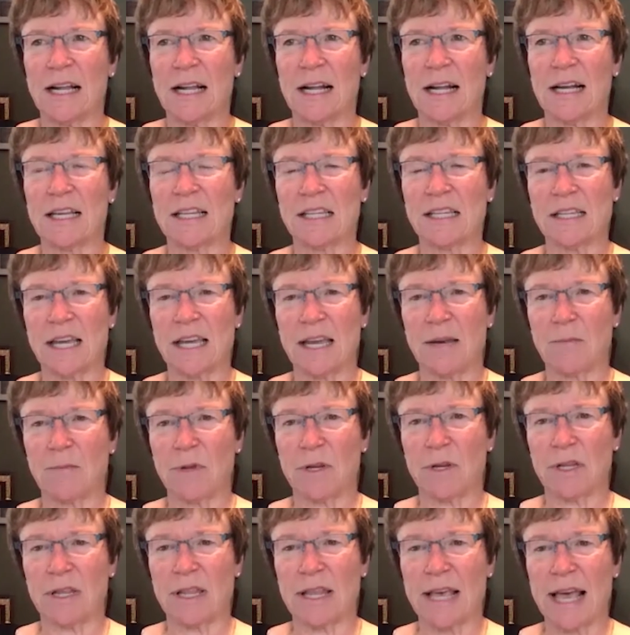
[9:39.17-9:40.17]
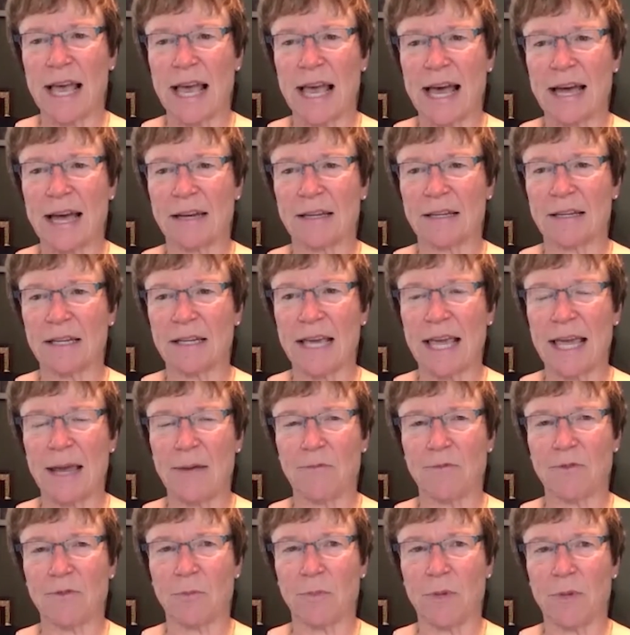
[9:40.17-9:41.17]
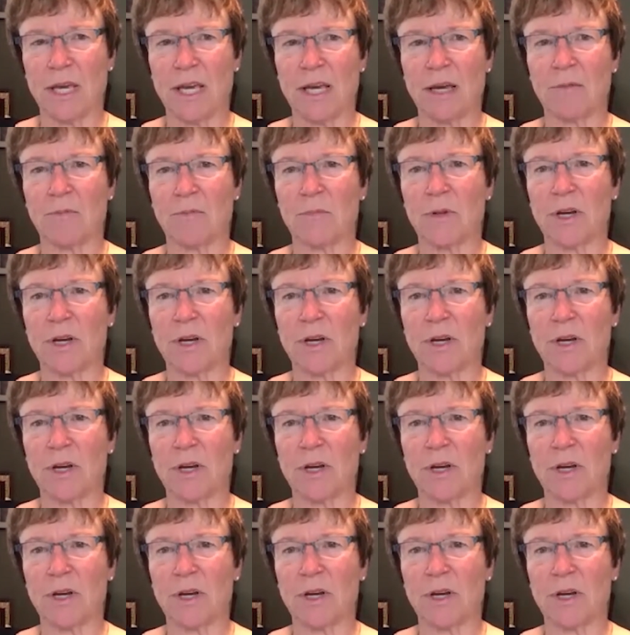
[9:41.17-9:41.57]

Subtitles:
a statement that came from him,